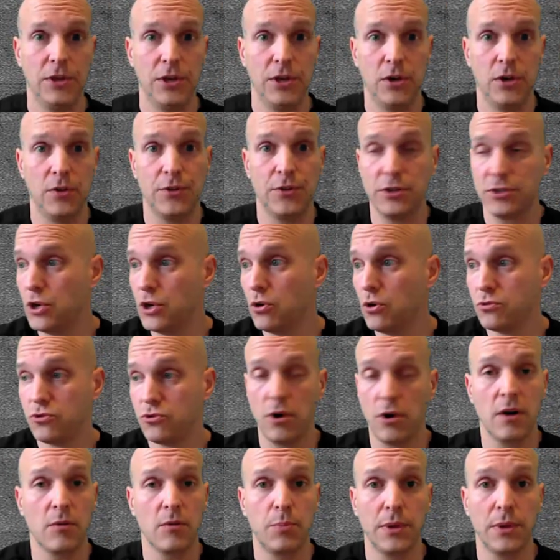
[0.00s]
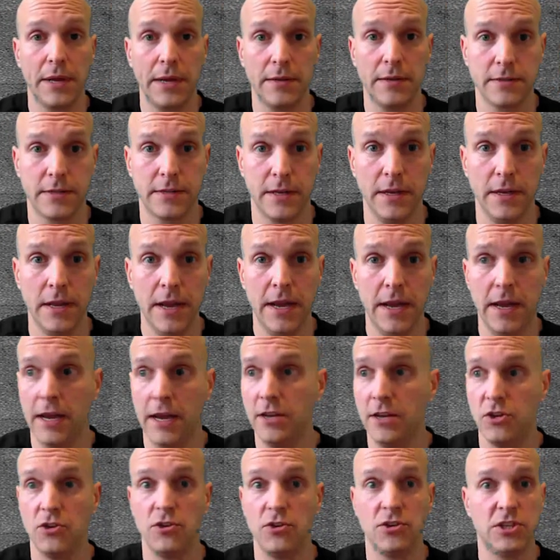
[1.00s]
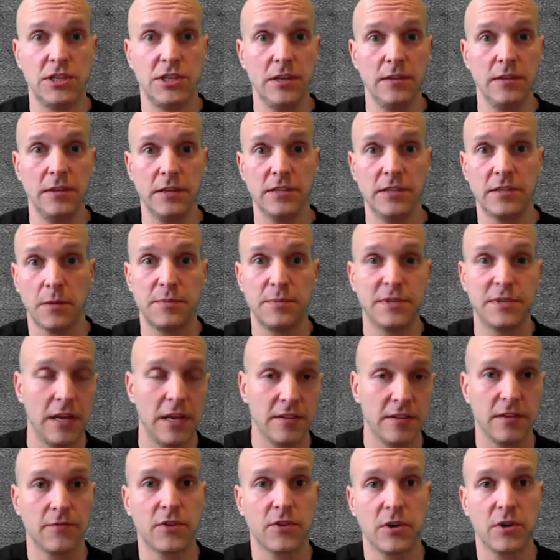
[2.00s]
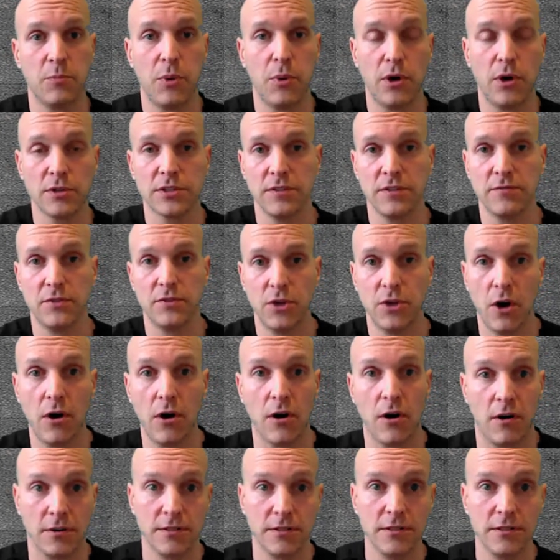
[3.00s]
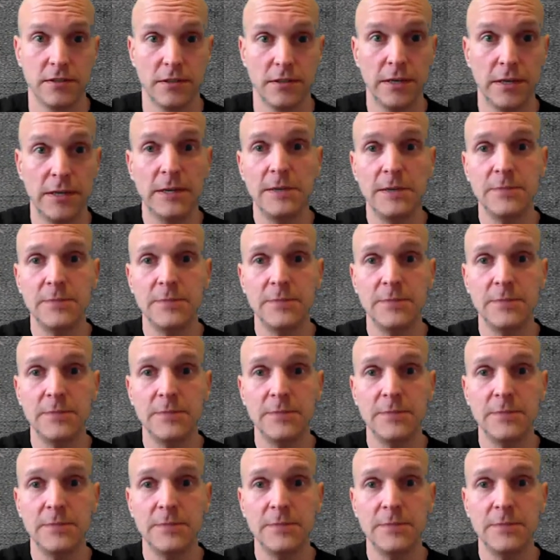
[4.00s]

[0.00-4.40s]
You know, there's no drug planted, and you see these obsessive compulsive dogs